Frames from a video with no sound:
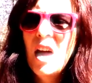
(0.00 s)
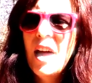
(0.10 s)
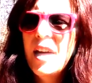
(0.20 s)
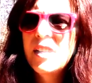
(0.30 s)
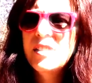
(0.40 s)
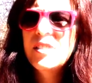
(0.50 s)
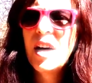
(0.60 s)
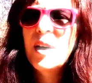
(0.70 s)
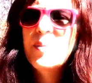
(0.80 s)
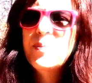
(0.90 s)
And
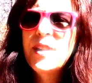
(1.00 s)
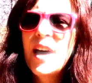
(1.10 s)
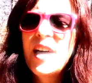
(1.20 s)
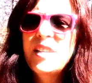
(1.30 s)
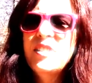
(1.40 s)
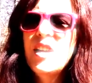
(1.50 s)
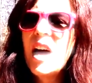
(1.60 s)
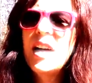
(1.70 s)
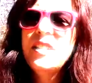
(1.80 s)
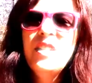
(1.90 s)
I
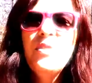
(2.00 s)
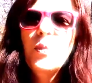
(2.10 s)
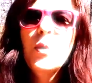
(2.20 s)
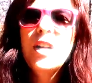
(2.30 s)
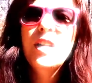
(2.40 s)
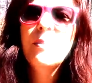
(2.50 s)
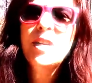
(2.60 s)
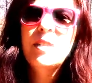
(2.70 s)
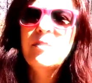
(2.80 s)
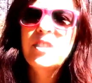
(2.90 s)
didn't even want
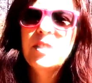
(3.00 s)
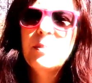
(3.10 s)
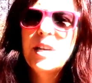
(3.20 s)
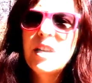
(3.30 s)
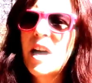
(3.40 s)
anybody to visit me.